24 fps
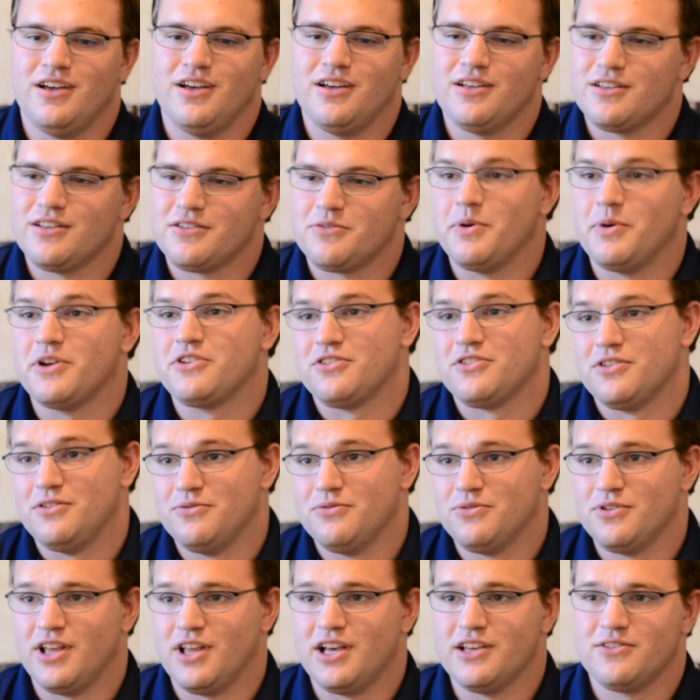especially in
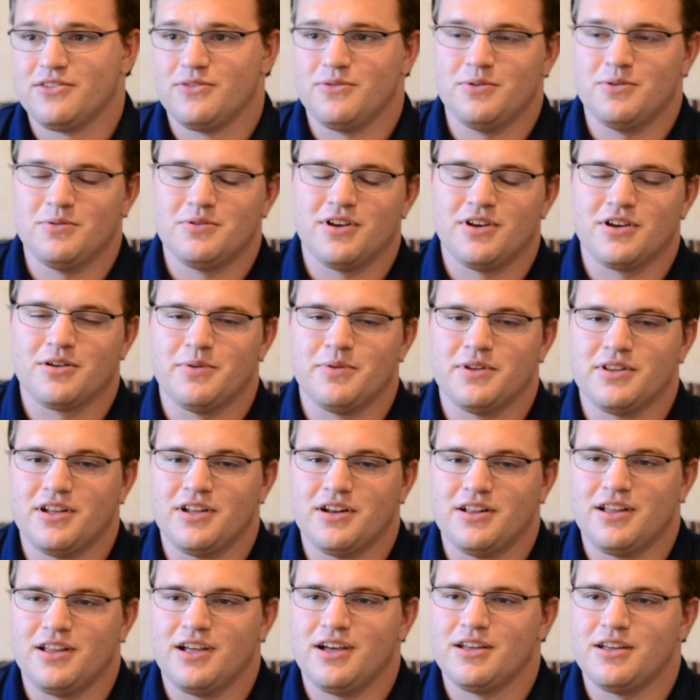philosophy. We talk about that
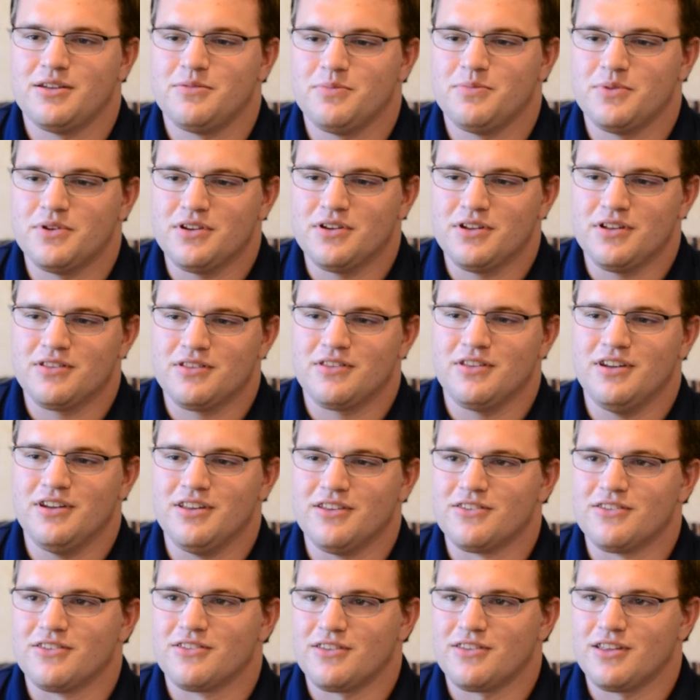a lot. But
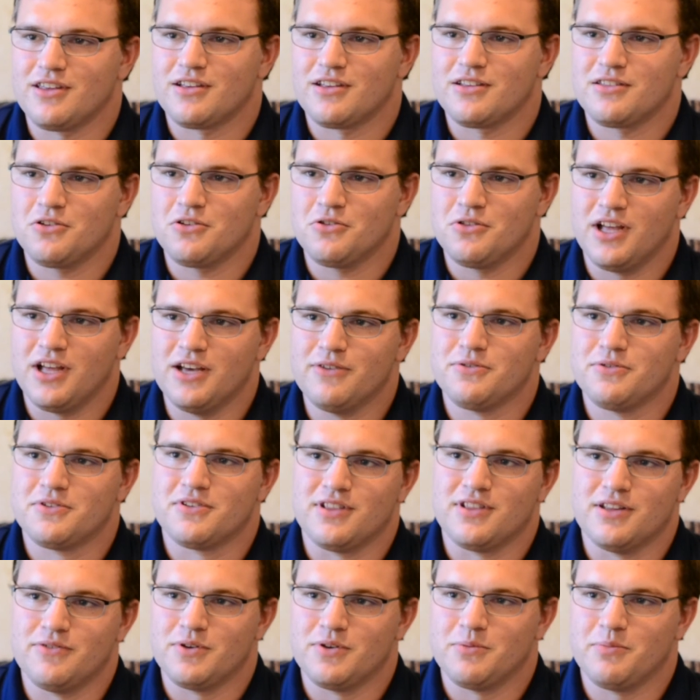it's like your life is a
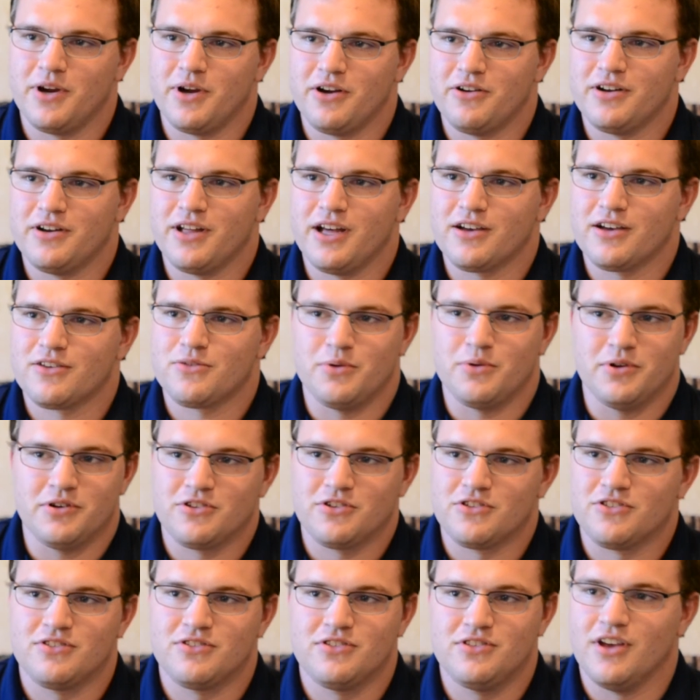living paradox where it
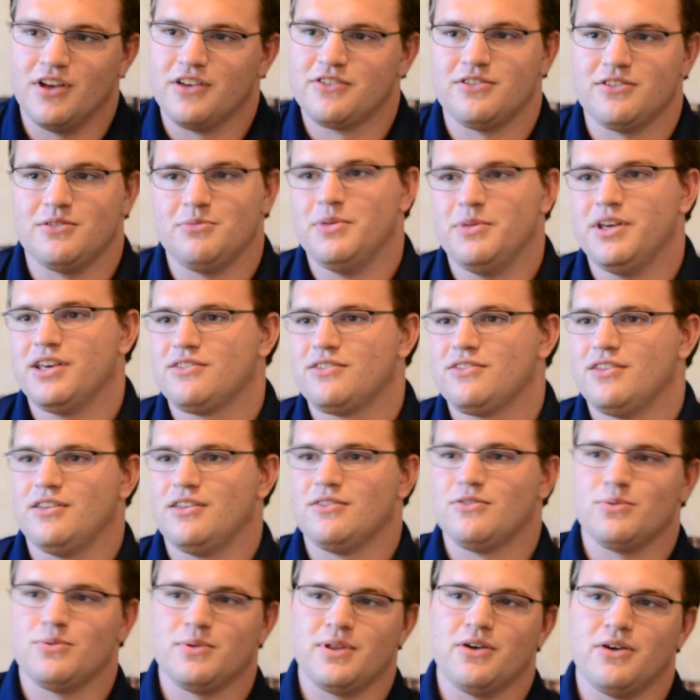just doesn't make
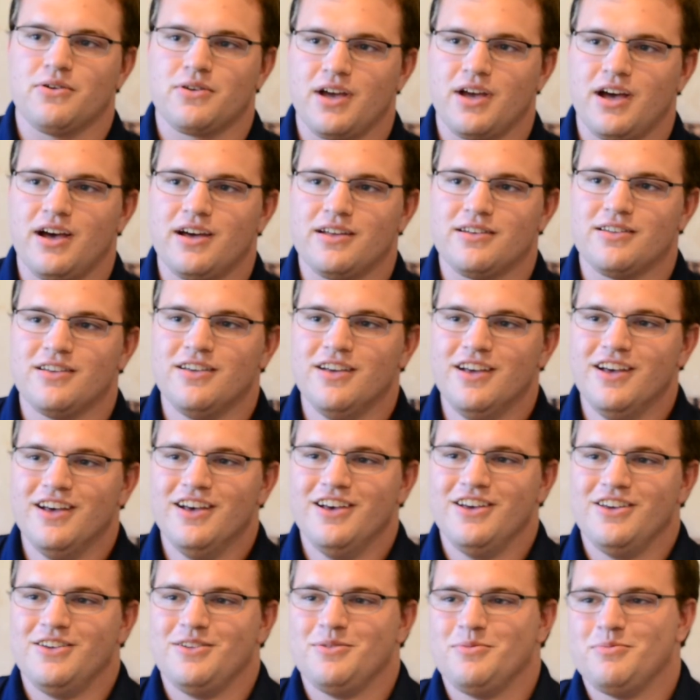sense without God.
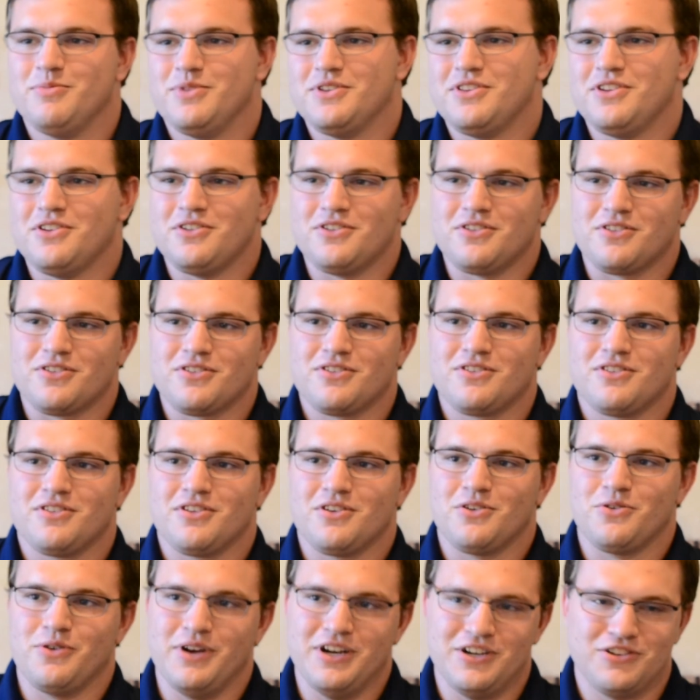But there's
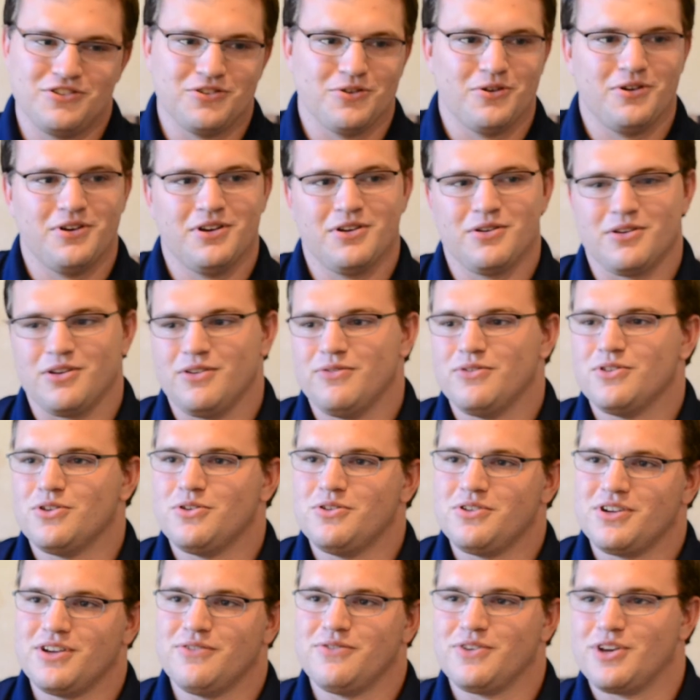great joy even though
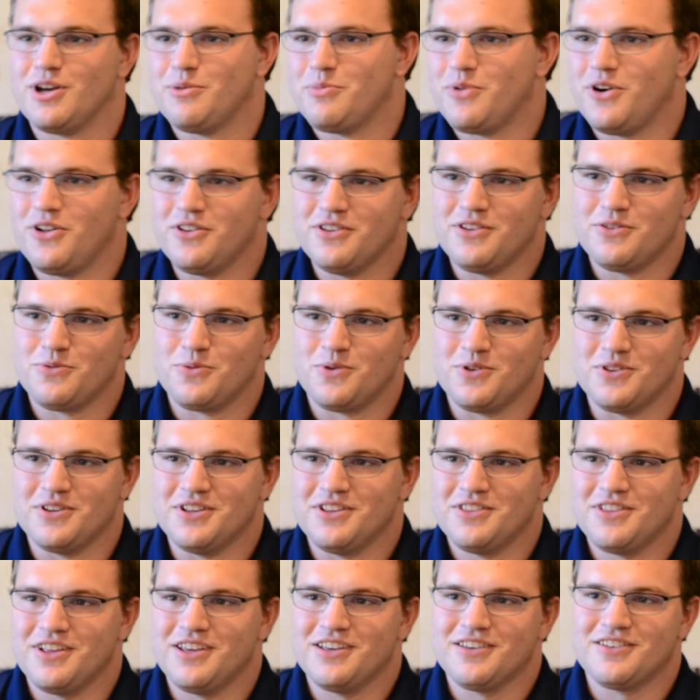you're giving up all these worldly
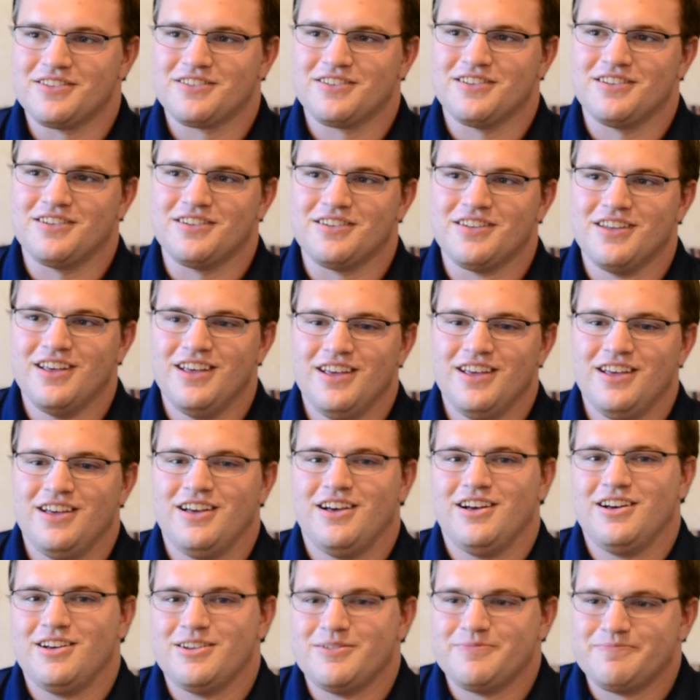things. And
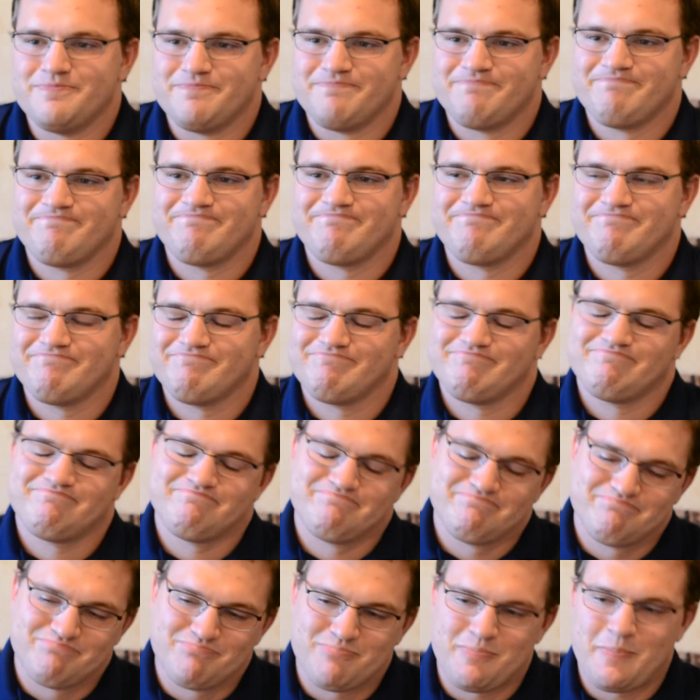
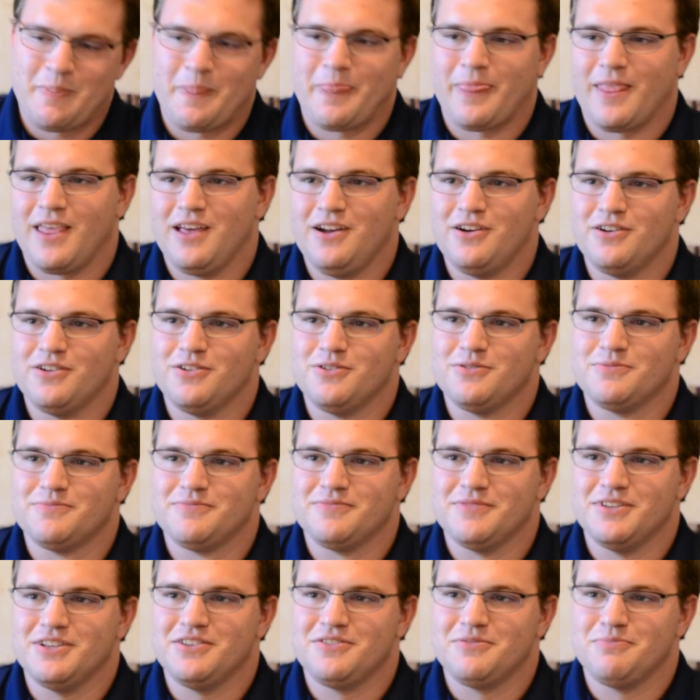I don't know,
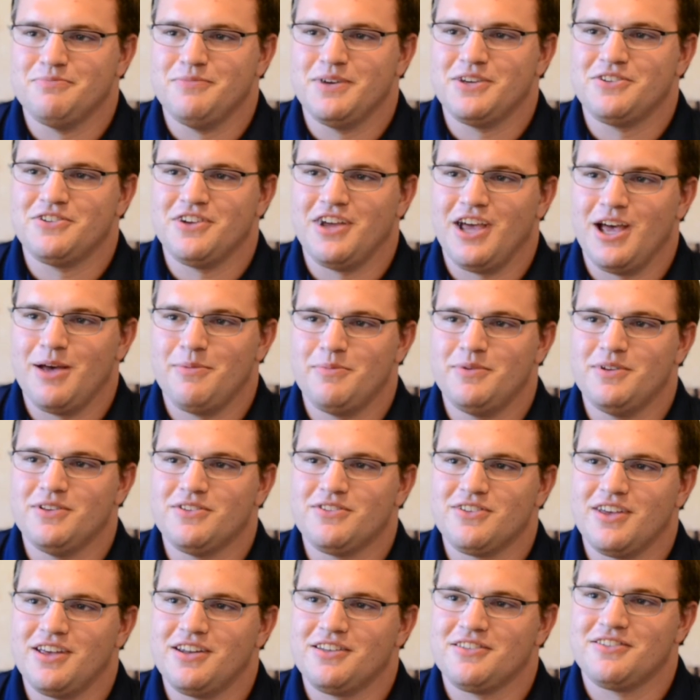it makes you happy and
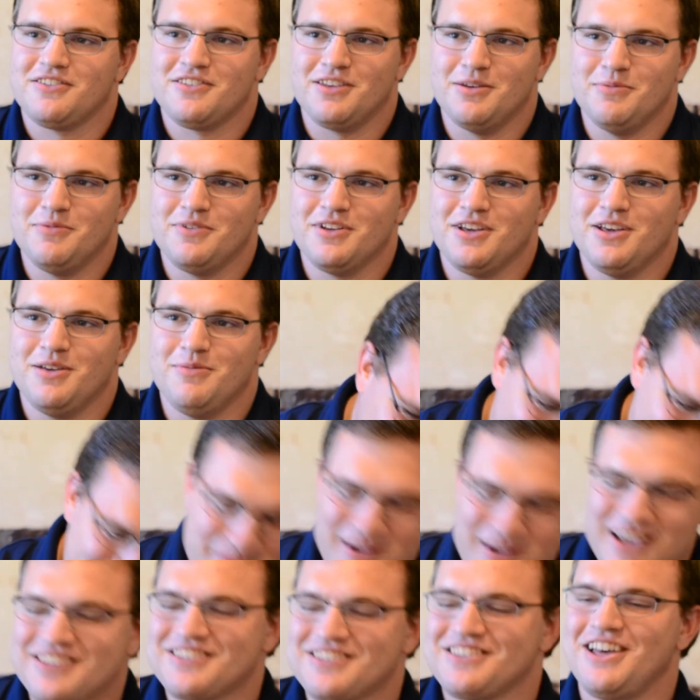sad at the same time. It
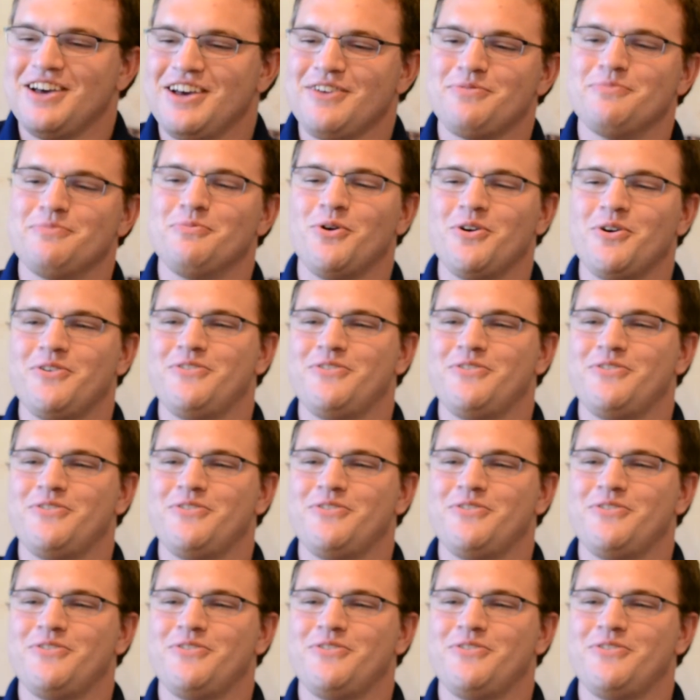makes life more